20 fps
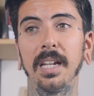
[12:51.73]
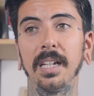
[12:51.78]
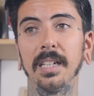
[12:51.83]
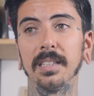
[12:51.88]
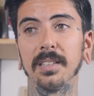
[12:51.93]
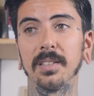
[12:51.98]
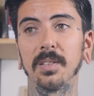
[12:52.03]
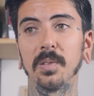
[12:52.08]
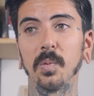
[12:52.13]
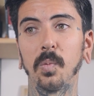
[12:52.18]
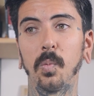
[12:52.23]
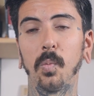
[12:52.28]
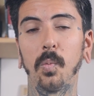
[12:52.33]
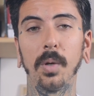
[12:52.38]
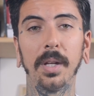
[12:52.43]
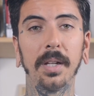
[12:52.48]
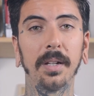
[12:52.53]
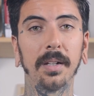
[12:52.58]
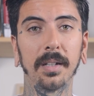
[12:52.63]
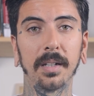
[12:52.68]
it's
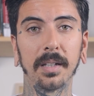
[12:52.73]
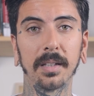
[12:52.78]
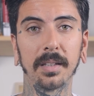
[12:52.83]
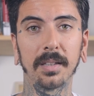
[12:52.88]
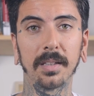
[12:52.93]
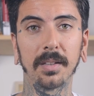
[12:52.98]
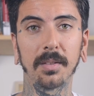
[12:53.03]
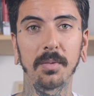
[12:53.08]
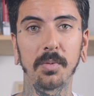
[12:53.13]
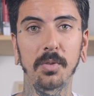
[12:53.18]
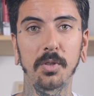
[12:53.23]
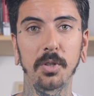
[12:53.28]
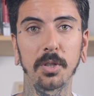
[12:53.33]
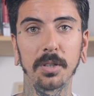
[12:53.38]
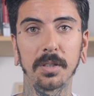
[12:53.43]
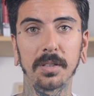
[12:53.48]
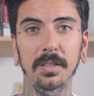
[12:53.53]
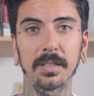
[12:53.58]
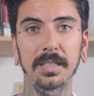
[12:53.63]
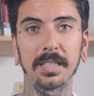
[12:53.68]
weird
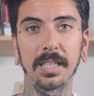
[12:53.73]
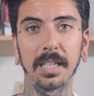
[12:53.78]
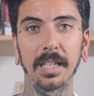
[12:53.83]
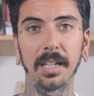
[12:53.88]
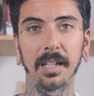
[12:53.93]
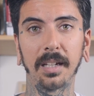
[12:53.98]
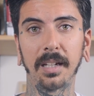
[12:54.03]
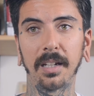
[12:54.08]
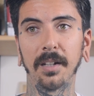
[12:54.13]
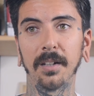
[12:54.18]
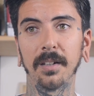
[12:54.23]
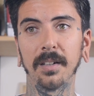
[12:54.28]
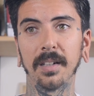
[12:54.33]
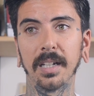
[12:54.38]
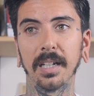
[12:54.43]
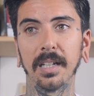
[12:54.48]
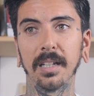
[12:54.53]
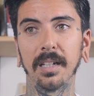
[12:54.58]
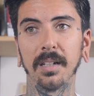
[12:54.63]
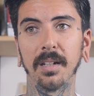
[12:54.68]
just sitting here
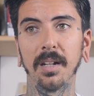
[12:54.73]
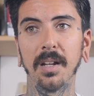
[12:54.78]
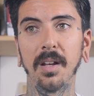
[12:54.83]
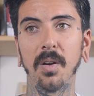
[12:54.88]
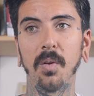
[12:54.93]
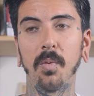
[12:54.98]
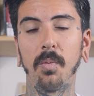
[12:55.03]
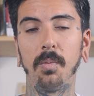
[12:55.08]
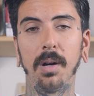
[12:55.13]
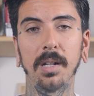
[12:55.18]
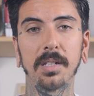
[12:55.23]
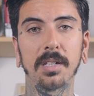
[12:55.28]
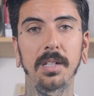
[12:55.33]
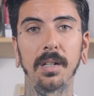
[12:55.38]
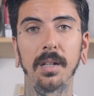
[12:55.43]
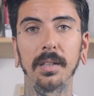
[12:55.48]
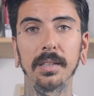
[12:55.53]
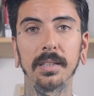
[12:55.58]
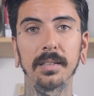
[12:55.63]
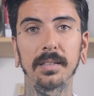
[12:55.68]
and
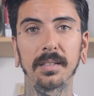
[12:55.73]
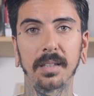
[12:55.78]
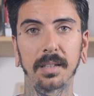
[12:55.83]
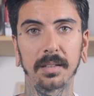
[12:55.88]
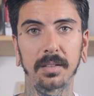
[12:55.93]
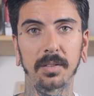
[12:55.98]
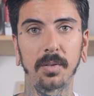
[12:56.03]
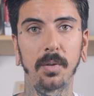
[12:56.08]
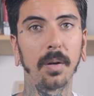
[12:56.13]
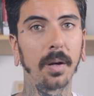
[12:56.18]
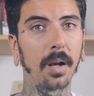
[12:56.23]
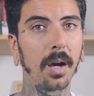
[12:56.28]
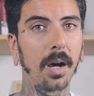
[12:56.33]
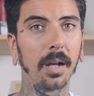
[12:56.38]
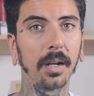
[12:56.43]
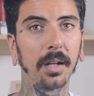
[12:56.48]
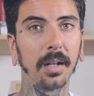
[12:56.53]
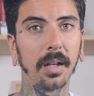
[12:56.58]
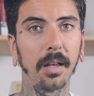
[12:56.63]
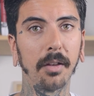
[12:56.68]
watching all these things going
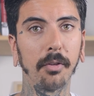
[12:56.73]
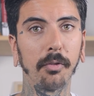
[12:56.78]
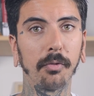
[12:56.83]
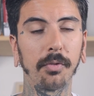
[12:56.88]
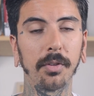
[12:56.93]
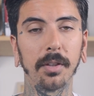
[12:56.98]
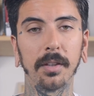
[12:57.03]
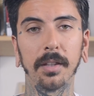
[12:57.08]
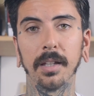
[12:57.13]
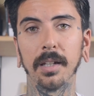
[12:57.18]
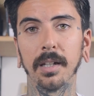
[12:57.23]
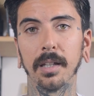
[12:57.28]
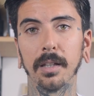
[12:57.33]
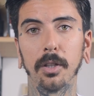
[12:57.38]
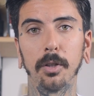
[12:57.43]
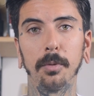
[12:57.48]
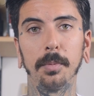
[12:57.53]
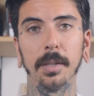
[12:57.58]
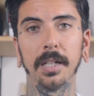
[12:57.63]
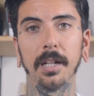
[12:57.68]
on and feeling a
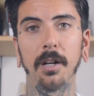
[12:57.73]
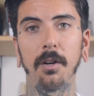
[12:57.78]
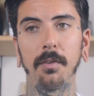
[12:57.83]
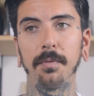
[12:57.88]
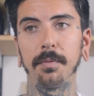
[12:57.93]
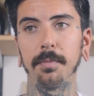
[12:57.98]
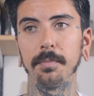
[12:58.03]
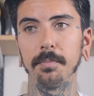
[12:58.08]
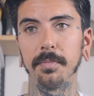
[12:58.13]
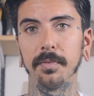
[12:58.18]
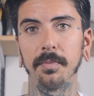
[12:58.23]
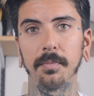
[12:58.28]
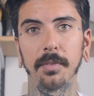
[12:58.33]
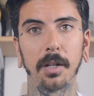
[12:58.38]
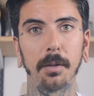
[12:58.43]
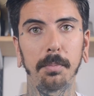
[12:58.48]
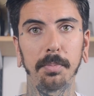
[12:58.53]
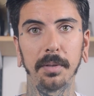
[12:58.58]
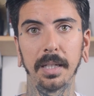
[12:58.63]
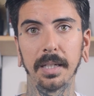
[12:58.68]
little bit
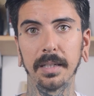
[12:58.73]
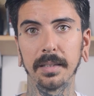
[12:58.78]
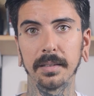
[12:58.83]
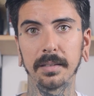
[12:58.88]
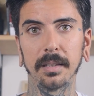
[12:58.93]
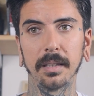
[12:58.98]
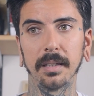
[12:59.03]
helpless.